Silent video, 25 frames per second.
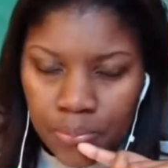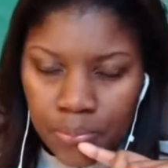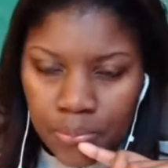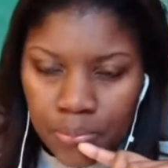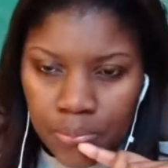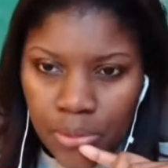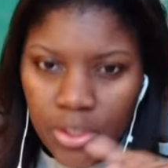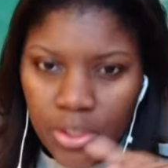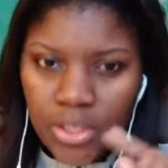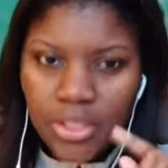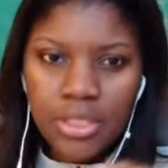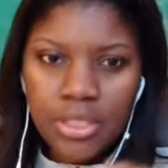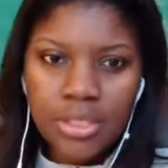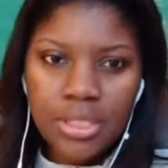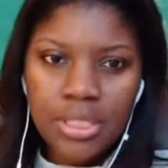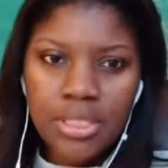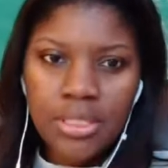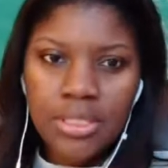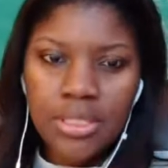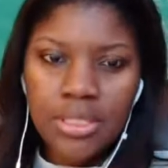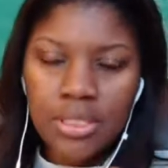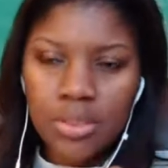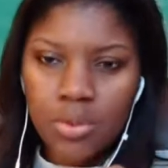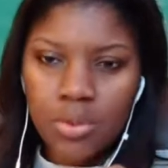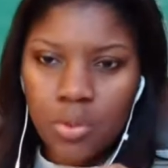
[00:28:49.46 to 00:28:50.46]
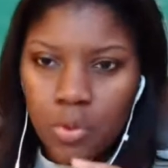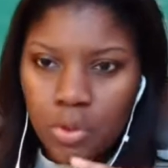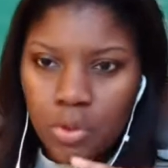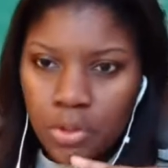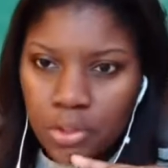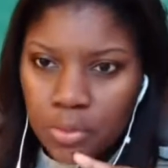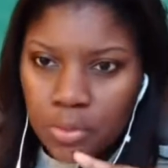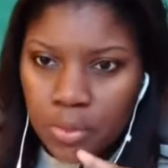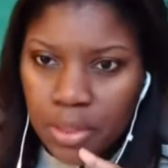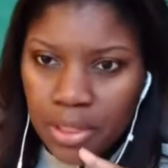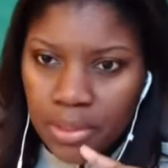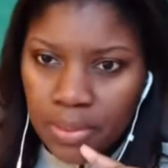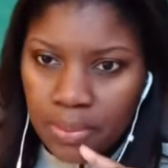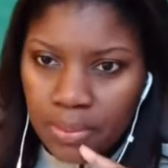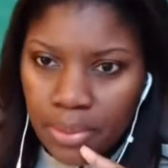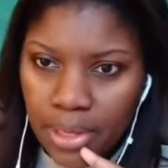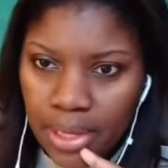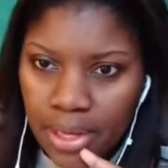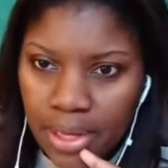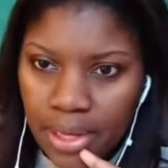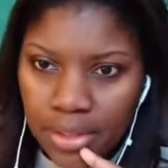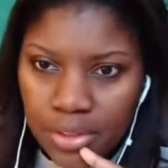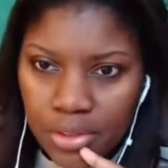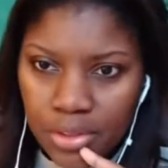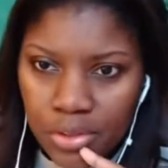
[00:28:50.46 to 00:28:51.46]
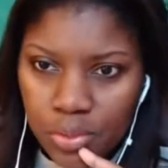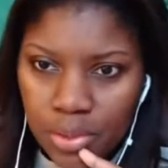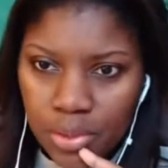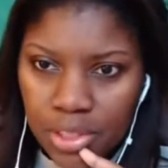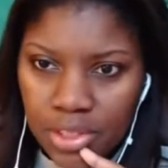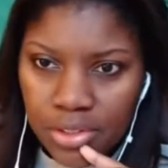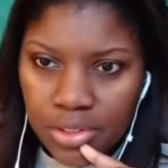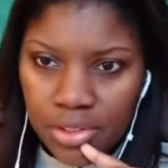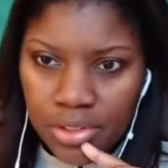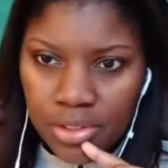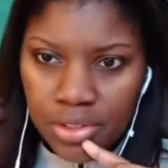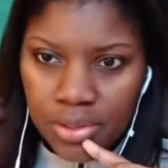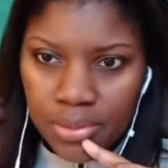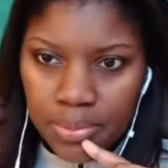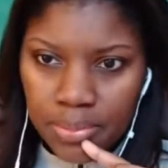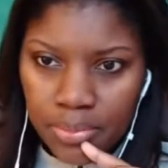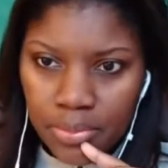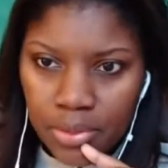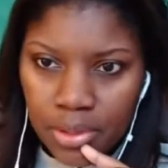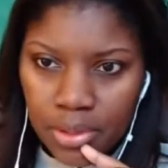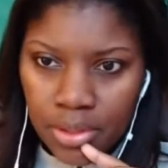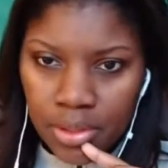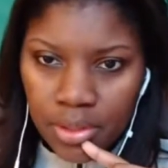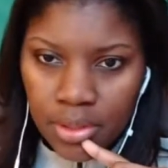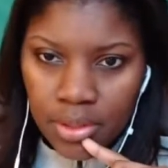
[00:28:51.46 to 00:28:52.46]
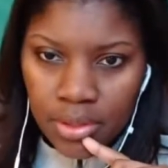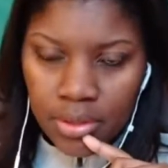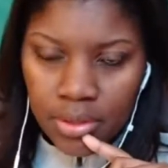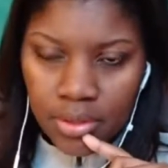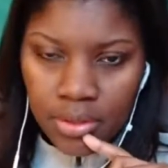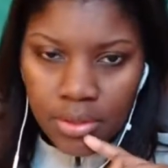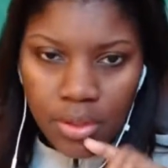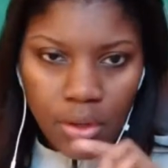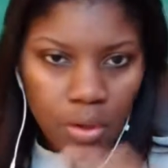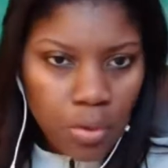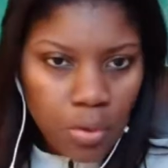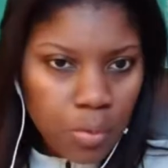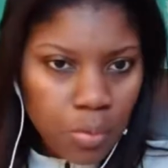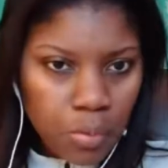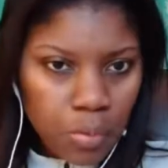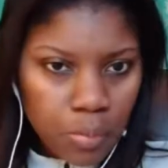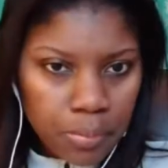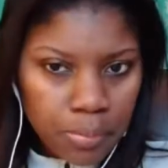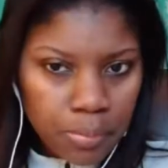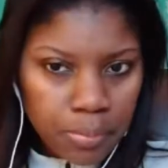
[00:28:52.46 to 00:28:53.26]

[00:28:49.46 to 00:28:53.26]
Marcy T says, Orange Man bad is racism. No.